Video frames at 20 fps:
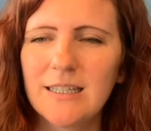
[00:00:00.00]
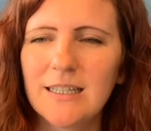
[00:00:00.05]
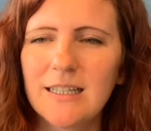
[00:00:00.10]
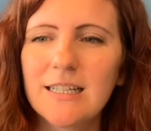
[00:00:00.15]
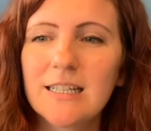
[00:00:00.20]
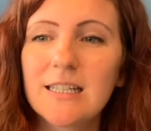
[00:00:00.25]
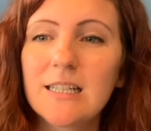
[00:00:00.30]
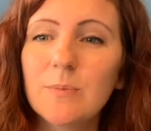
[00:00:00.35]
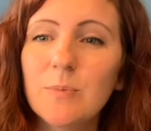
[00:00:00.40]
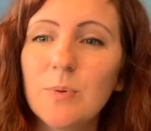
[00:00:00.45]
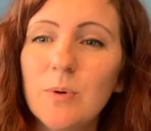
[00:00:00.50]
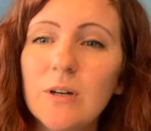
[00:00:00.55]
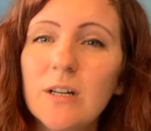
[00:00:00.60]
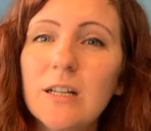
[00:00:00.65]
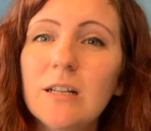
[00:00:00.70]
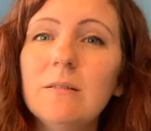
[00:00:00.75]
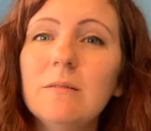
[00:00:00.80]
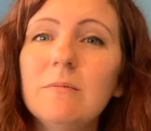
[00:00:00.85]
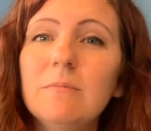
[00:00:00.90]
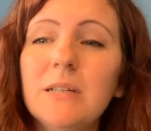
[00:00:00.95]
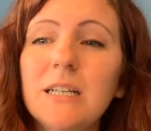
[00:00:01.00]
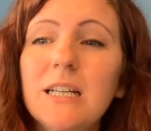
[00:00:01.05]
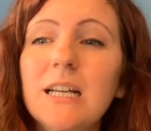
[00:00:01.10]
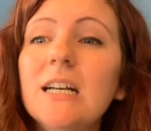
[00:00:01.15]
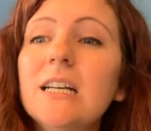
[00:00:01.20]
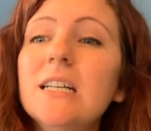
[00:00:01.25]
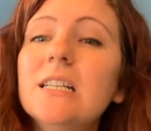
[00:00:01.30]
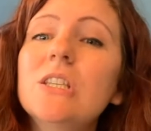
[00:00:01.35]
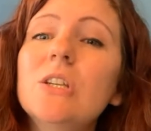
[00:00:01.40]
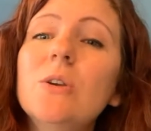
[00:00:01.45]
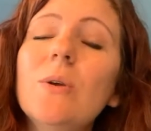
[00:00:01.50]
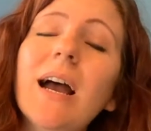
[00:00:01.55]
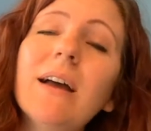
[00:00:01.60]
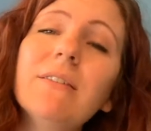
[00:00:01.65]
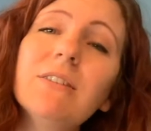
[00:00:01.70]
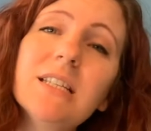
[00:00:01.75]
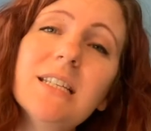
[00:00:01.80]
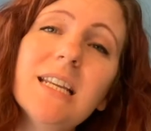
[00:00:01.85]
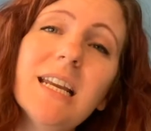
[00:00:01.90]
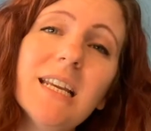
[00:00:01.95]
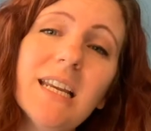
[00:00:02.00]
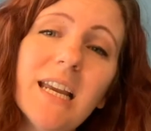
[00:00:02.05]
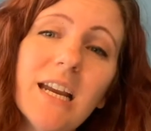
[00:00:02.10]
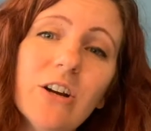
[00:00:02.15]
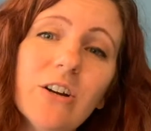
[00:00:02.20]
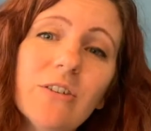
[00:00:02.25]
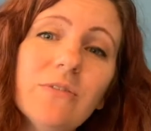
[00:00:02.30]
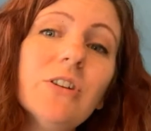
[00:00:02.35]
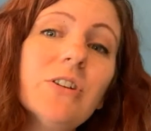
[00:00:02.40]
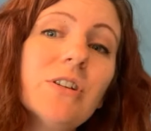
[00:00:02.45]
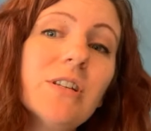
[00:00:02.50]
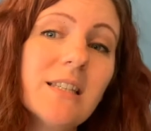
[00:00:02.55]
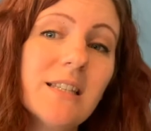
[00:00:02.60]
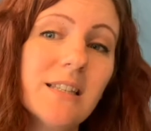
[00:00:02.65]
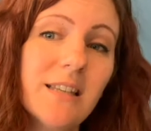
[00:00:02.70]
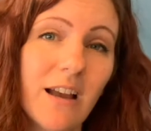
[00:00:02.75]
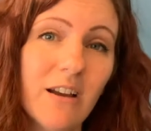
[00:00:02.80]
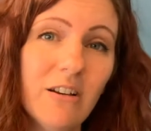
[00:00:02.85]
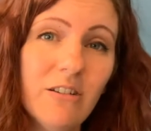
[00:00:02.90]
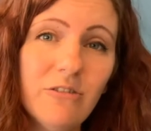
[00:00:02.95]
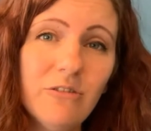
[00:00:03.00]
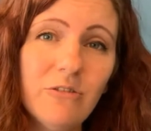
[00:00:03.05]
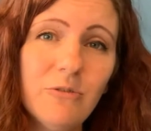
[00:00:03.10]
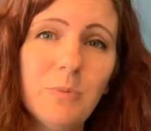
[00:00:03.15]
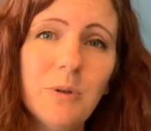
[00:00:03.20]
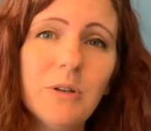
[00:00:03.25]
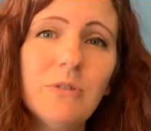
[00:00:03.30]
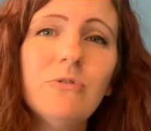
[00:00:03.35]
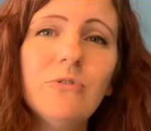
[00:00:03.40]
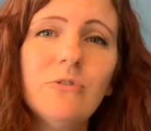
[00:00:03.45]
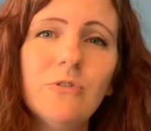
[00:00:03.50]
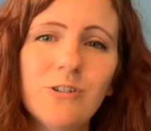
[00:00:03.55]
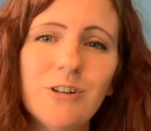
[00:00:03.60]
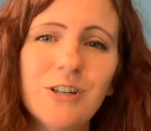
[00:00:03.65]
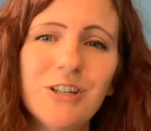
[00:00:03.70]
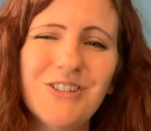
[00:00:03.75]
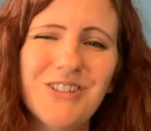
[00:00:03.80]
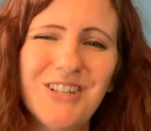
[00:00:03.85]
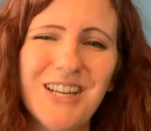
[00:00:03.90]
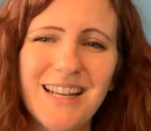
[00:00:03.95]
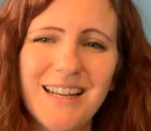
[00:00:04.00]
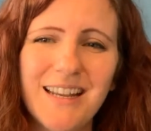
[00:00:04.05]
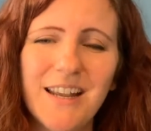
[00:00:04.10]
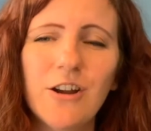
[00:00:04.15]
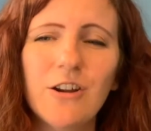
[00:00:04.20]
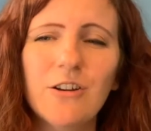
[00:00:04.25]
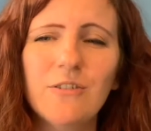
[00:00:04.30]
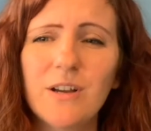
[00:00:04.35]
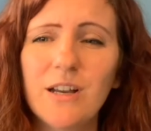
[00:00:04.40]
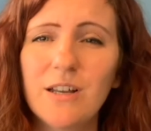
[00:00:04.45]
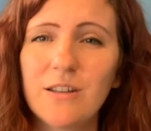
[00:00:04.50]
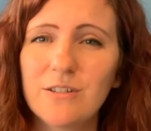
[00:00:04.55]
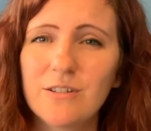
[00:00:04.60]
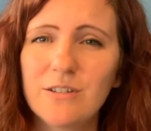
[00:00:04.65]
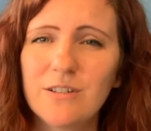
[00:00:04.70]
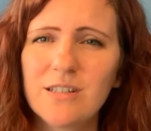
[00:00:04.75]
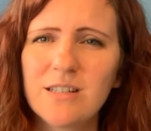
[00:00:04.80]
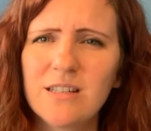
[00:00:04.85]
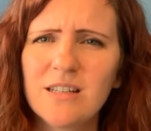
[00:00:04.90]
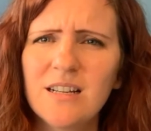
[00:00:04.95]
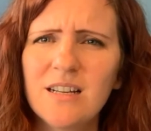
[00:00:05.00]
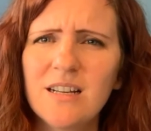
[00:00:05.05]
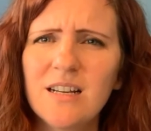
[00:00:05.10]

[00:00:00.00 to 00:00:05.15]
It's important because you have to take care of yourself before you take care of others.